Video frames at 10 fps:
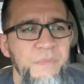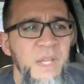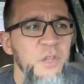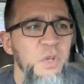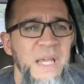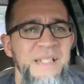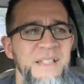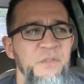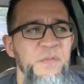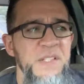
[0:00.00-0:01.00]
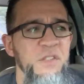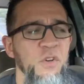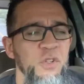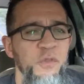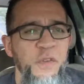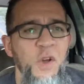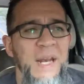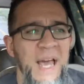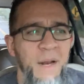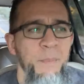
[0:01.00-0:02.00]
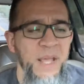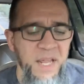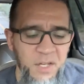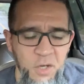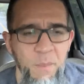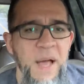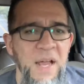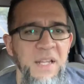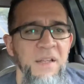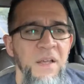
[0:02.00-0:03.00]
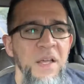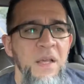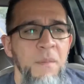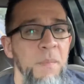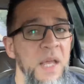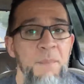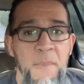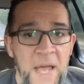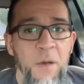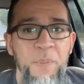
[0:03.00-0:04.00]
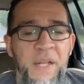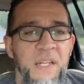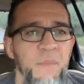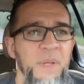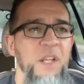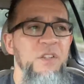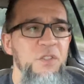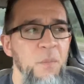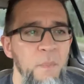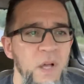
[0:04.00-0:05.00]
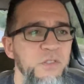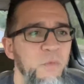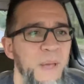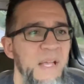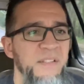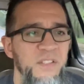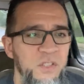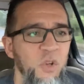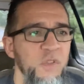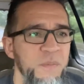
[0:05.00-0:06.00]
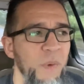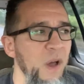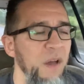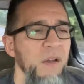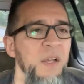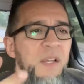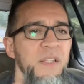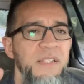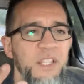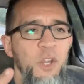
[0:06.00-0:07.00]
And you gotta stay physical. You feel a lot of pain in your body, in my opinion, because your muscle mass is so small that